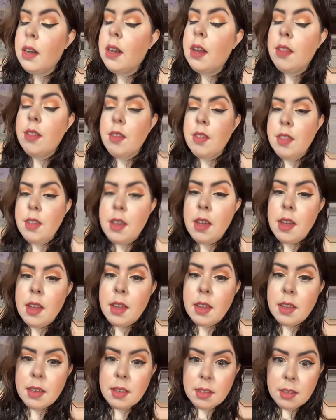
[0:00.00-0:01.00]
Another
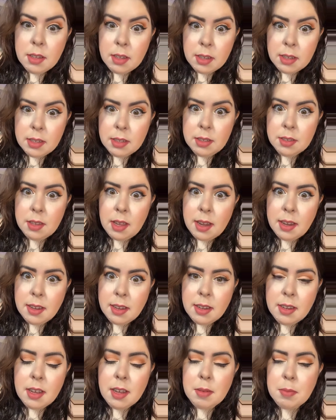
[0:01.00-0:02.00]
thing is I
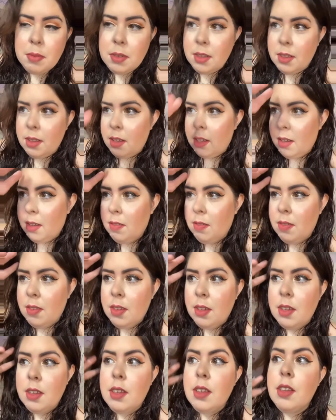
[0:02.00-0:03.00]
cannot believe
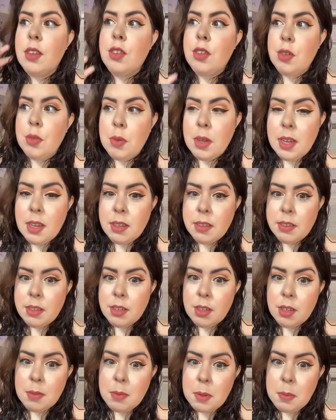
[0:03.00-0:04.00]
two weeks
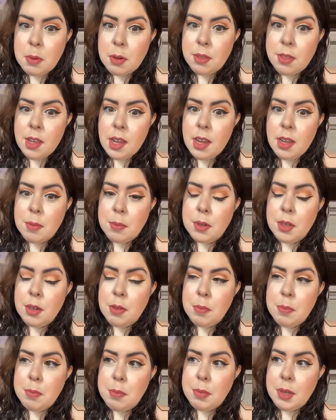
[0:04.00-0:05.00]
until my birthday. I'm gonna
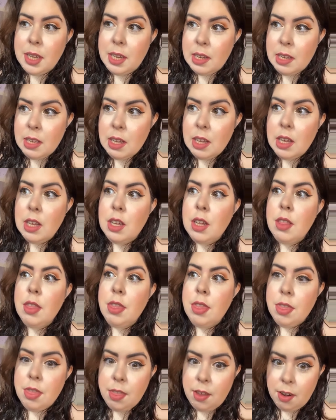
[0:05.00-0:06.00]
be
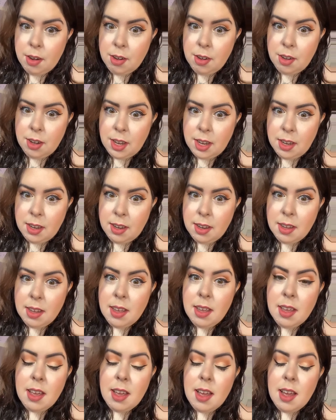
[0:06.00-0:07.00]
30.
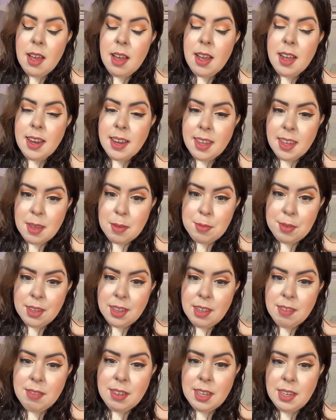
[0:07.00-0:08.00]
I can't
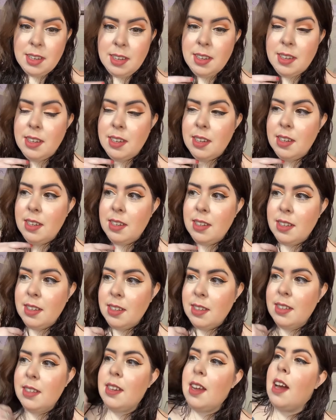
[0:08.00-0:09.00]
believe it.
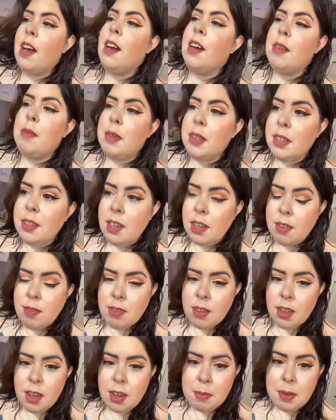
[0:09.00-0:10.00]
This time is like
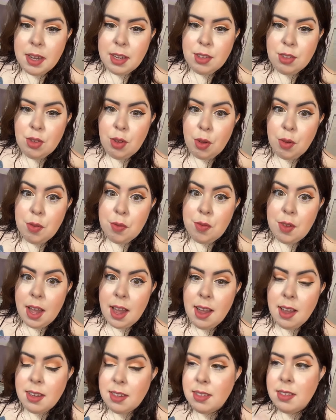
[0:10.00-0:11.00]
flying by so
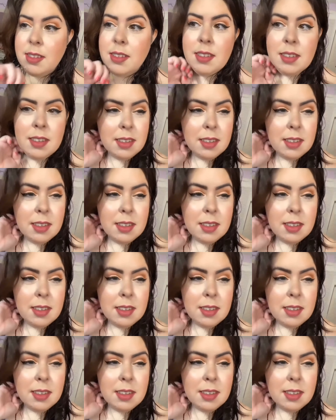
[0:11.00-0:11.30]
fast.